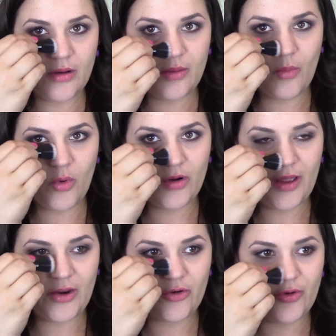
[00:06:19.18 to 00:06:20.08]
more
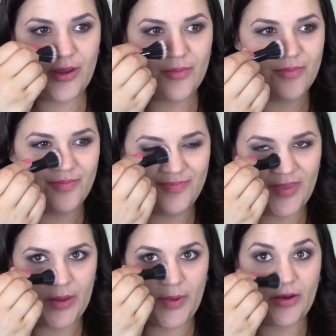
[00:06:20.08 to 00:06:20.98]
like cream,
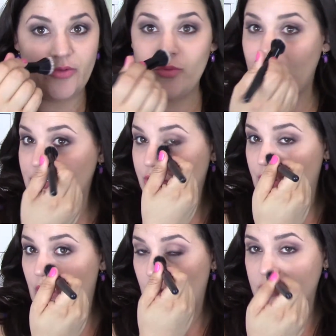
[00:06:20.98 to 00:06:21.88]
like around your
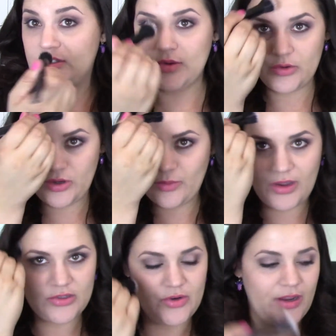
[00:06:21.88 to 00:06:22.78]
nose, doing cream
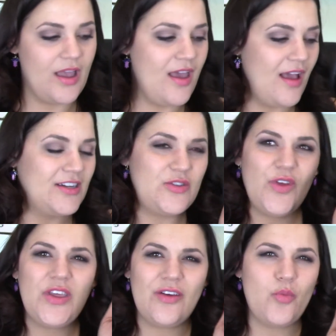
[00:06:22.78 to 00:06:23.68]
contouring. I just feel
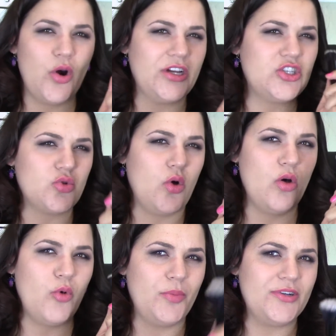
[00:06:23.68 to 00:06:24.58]
like you have more
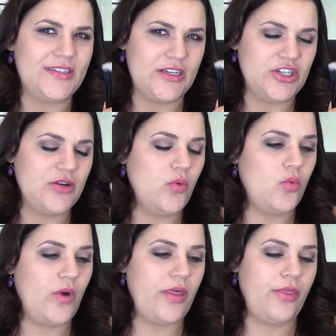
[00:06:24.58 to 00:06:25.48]
control, more precision
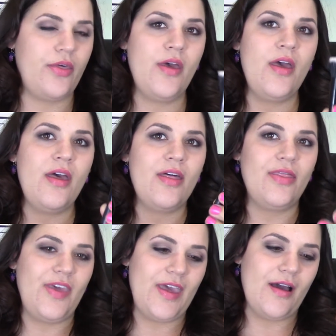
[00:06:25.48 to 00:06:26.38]
with
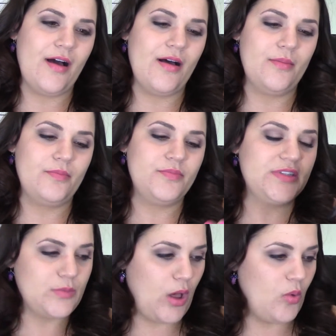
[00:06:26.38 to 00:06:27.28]
the
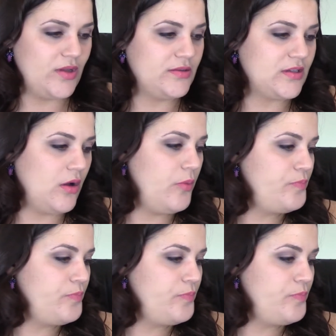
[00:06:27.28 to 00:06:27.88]
small one. So,